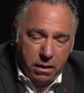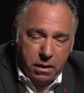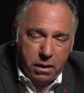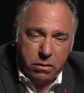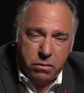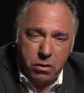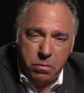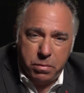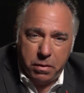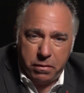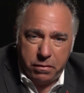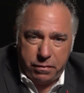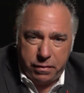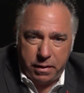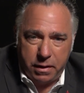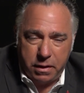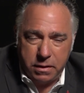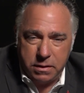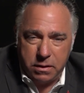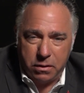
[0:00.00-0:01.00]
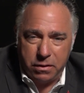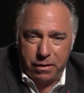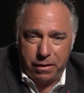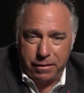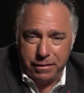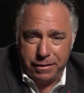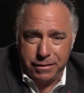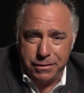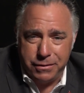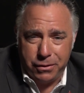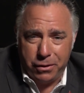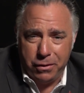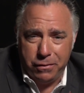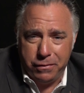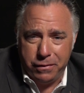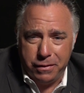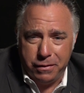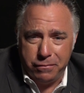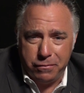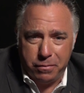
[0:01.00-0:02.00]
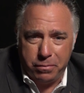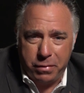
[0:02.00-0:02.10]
a group of so-called conservative